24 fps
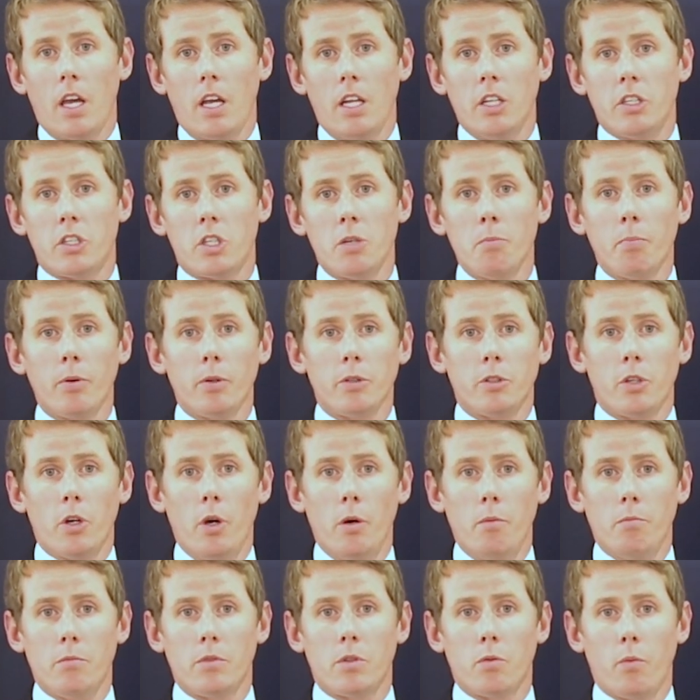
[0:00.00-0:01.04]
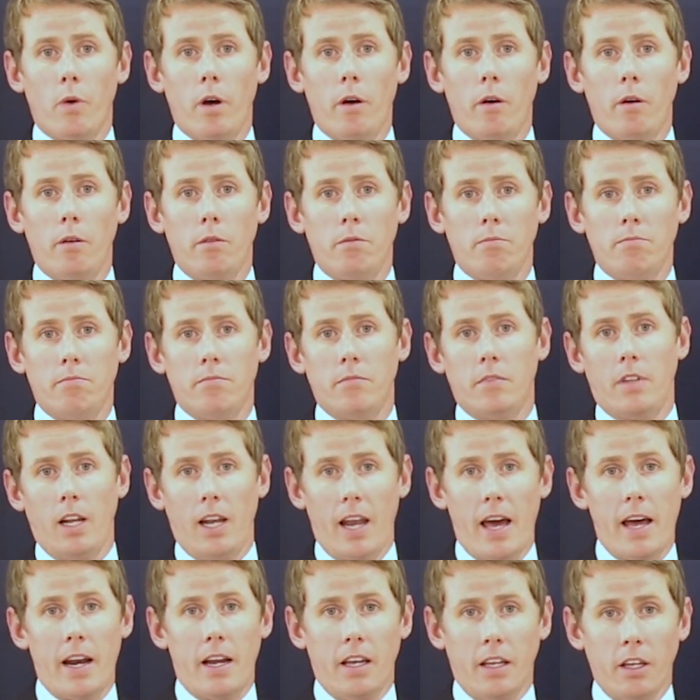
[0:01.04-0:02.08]
In simple terms, while the
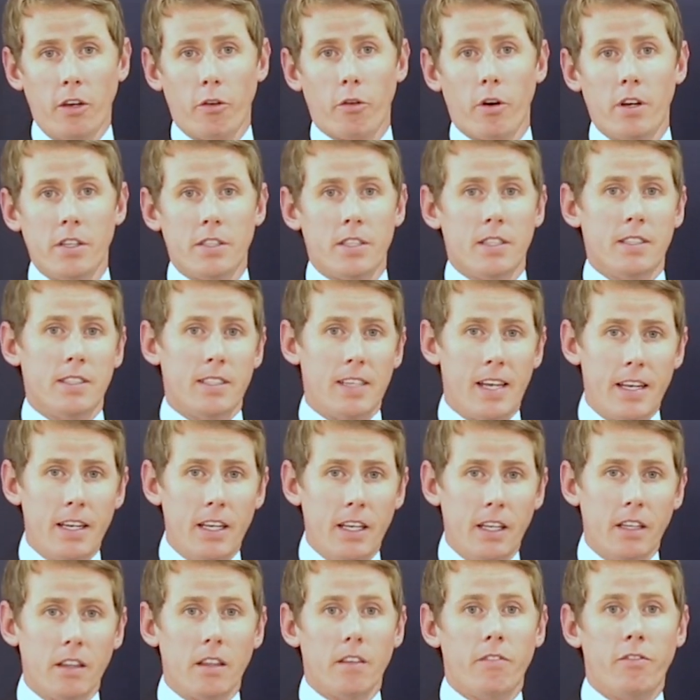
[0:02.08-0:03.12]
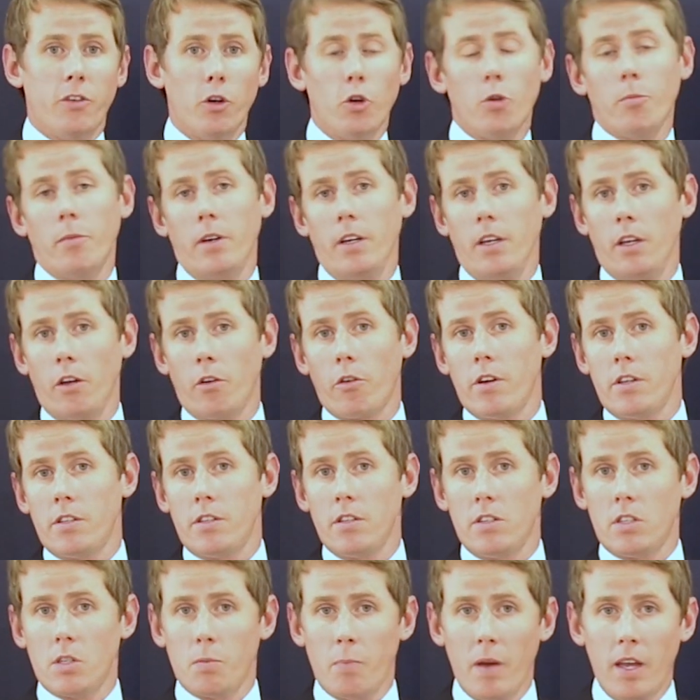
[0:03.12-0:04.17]
latter increases lending, the former
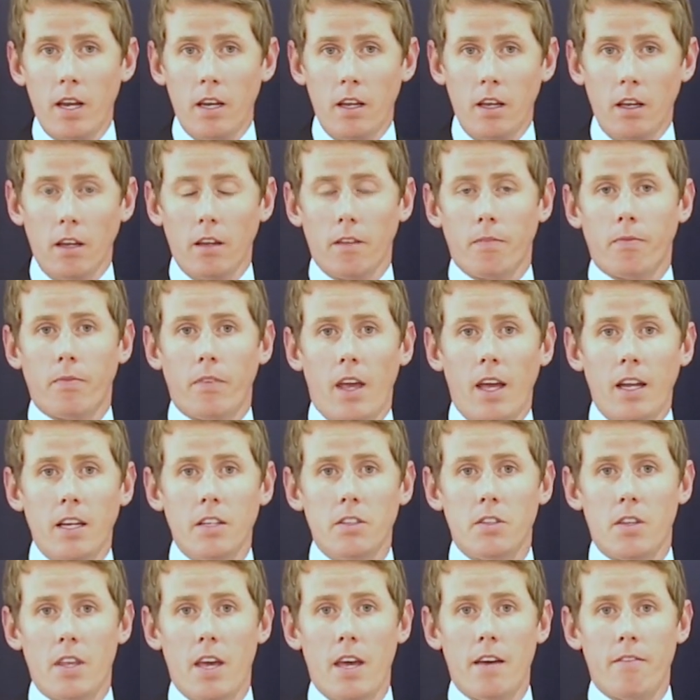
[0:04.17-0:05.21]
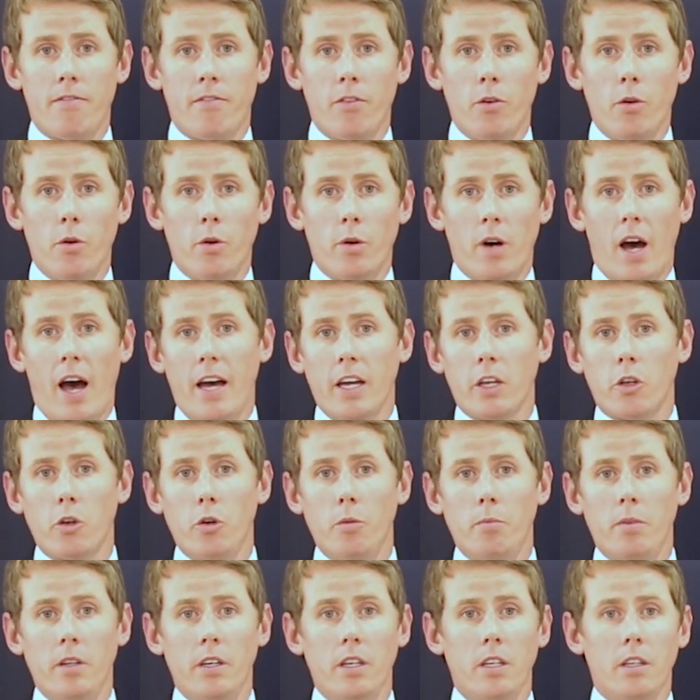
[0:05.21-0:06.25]
increases spending and is therefore
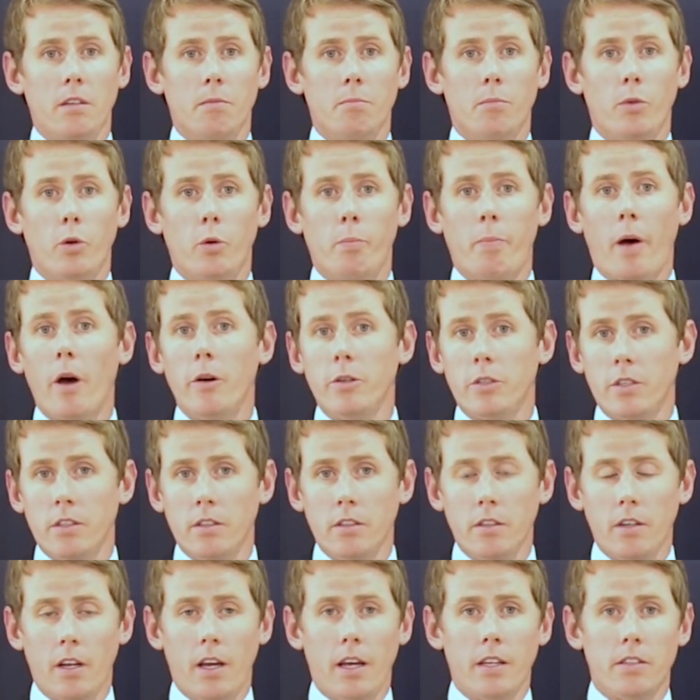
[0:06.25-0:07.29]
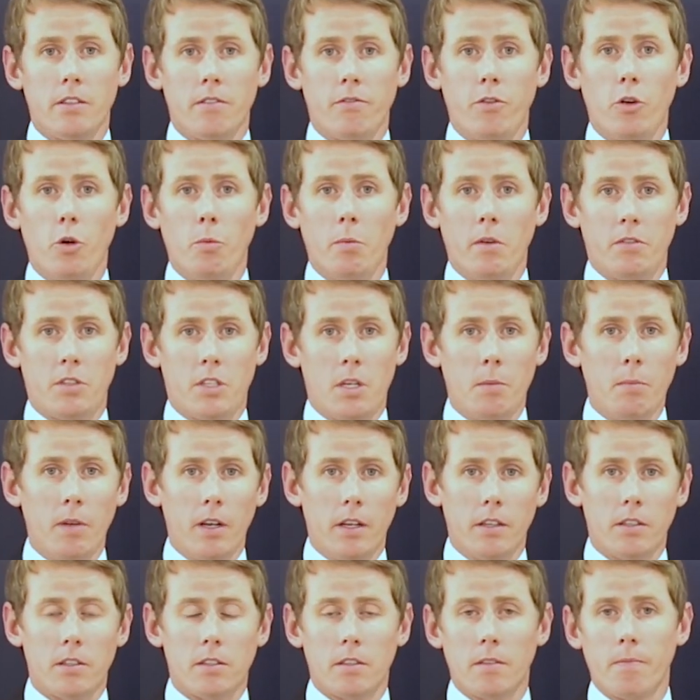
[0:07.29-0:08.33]
arguably more potent as a form of
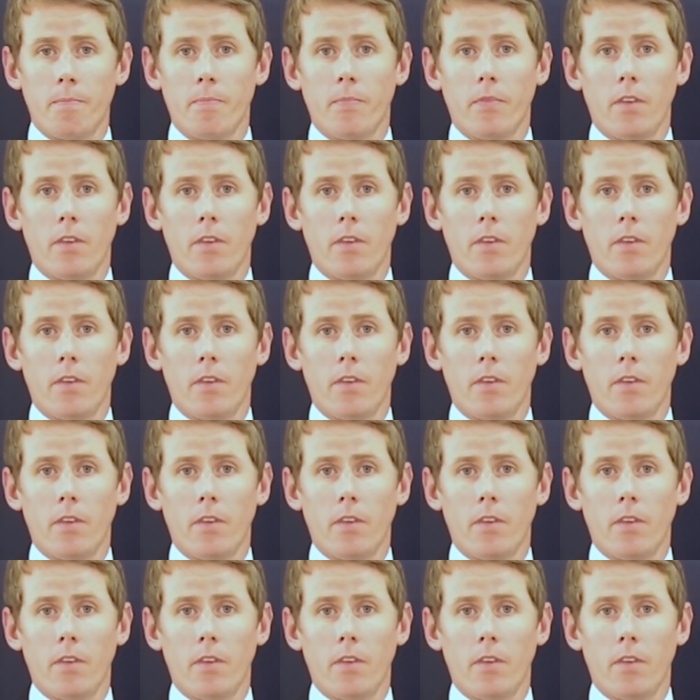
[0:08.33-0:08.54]
stimulus.